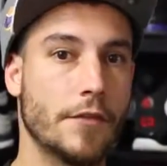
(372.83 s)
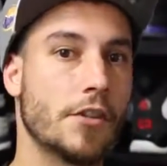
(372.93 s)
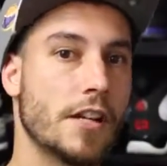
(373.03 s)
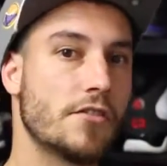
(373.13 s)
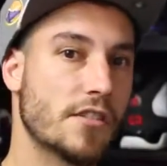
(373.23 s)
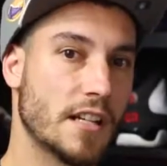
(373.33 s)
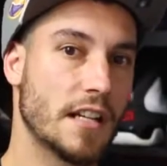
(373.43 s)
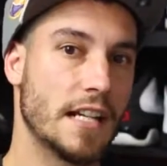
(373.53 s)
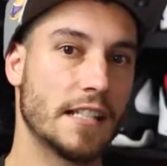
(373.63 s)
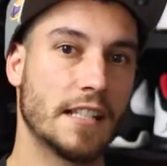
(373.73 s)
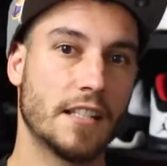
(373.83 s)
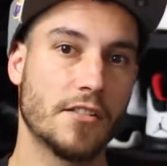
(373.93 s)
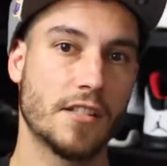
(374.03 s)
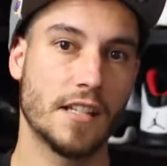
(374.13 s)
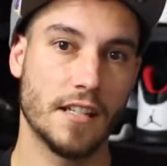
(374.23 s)
If you're interested in anything that
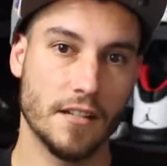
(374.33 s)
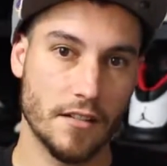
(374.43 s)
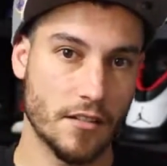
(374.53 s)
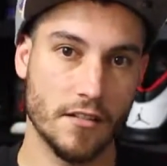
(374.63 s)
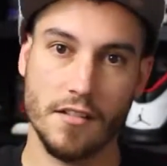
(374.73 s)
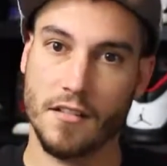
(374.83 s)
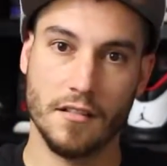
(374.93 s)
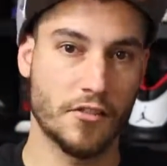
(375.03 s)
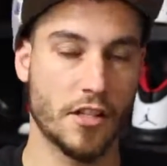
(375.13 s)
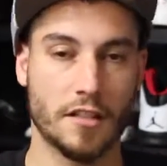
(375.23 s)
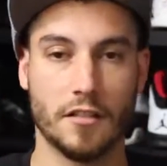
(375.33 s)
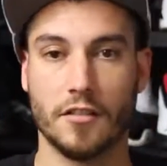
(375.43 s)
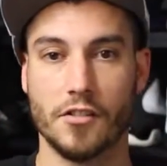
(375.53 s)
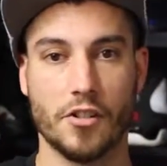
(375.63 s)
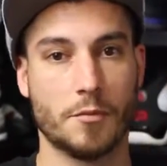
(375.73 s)
you see here, you can just check the
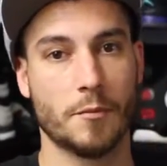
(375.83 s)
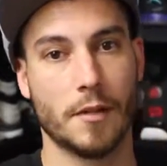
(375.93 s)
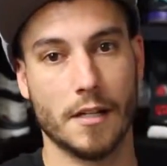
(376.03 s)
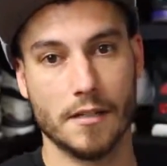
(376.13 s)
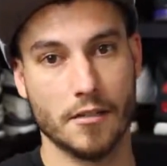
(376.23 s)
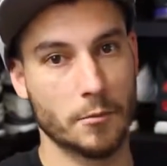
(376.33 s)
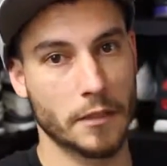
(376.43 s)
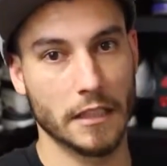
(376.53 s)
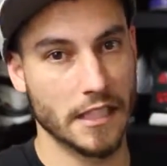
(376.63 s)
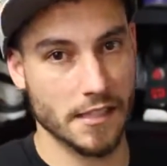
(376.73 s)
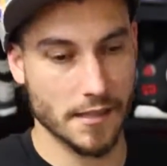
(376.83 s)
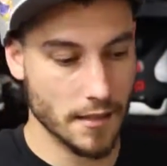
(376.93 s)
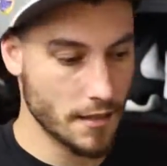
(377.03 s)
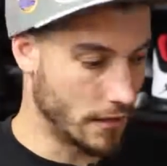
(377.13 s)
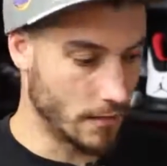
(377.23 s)
description box. There'll be links
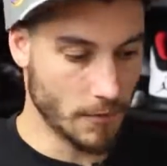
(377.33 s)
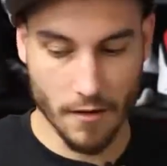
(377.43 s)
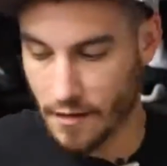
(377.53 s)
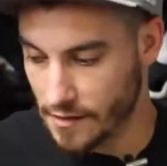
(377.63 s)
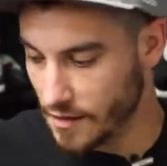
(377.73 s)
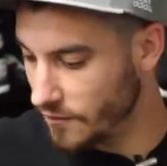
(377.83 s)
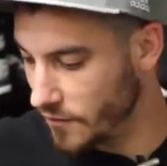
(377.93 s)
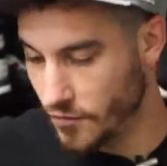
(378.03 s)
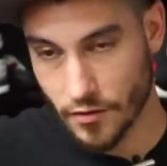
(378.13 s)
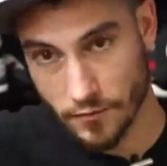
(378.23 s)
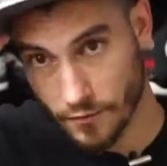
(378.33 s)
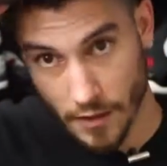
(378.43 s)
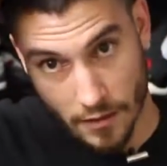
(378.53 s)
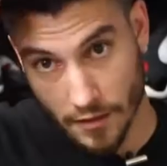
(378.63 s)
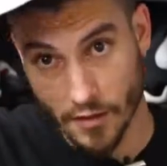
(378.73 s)
um, and all that stuff if you're,
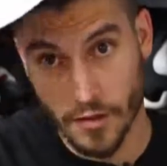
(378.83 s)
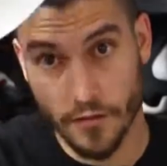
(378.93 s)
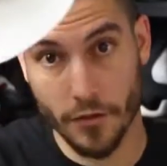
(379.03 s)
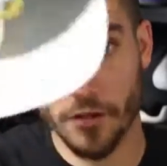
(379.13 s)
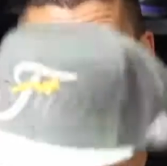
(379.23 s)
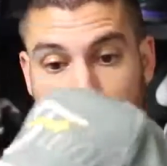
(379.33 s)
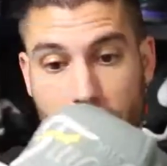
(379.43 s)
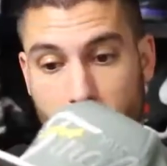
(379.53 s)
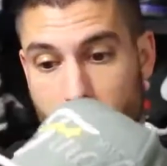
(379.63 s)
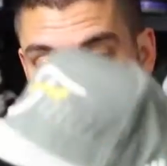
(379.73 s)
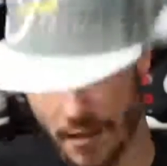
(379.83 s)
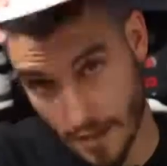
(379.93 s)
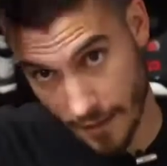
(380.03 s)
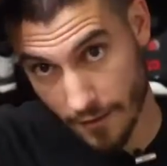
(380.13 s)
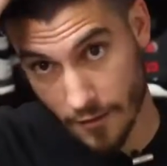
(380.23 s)
you know, if you're trying to get a finals
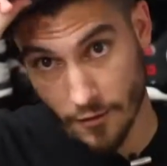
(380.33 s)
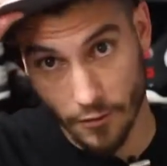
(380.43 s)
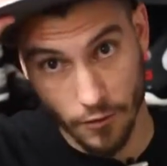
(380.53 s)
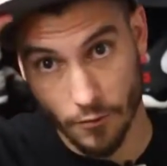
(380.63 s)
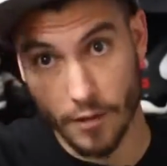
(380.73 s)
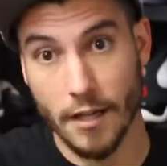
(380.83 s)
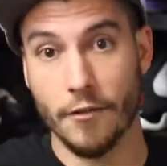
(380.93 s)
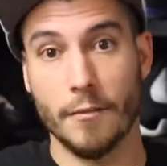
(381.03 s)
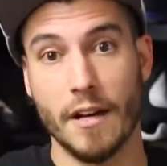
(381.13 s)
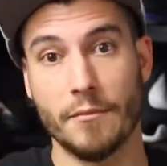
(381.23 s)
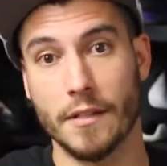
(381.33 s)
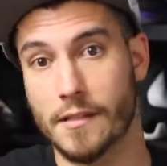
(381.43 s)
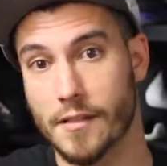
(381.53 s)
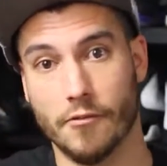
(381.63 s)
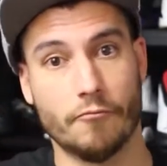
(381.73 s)
hat or whatever it might be.
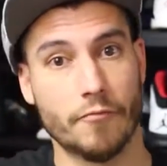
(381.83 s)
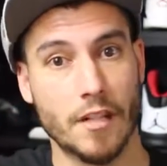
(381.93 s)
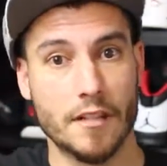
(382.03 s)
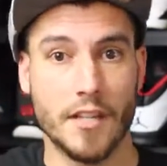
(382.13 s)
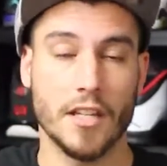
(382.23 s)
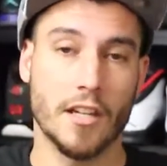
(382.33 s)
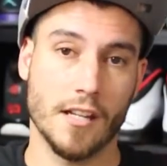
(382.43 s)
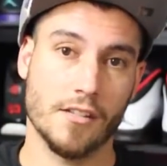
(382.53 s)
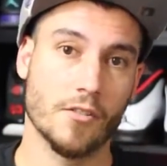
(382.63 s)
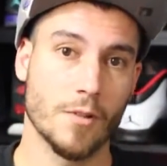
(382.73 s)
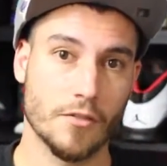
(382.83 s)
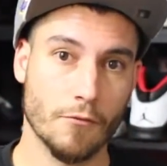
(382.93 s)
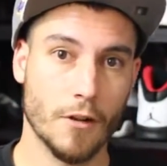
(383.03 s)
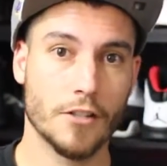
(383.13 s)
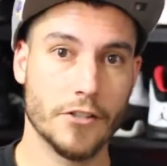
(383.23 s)
So thank you guys so much
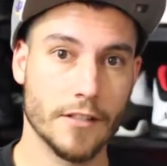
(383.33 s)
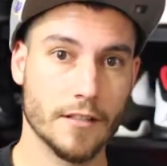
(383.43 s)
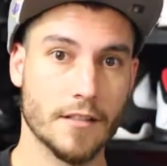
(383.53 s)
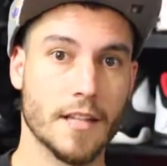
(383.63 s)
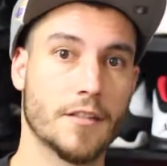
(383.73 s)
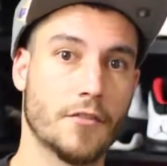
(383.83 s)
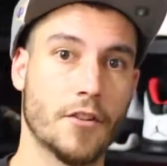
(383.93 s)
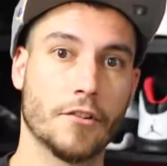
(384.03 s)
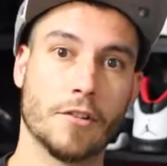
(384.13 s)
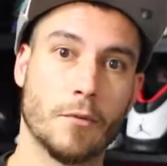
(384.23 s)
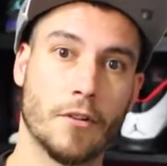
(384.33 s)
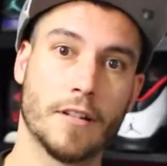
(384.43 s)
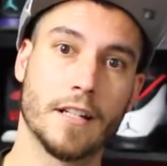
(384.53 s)
for watching. Thanks for all your support.